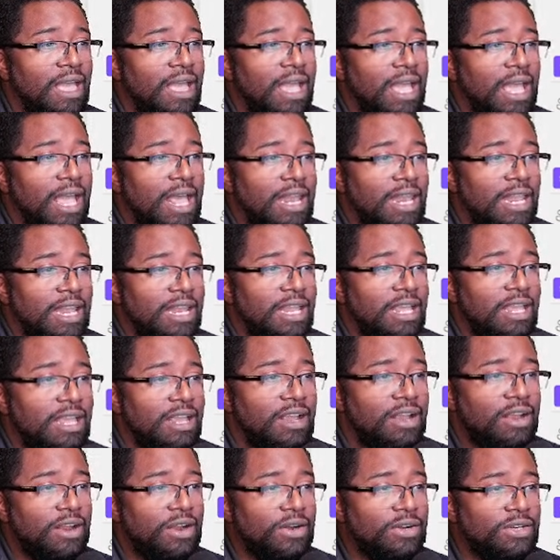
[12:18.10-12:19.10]
And then
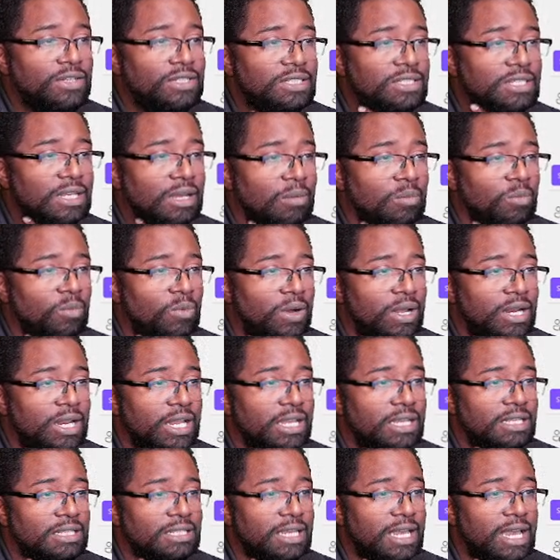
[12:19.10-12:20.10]
here, someone
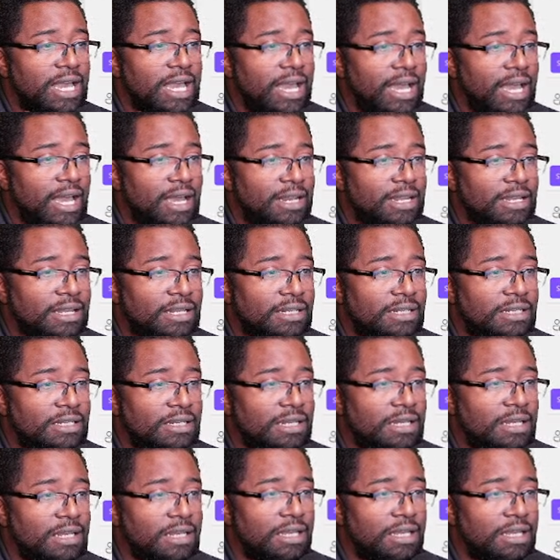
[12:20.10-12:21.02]
has added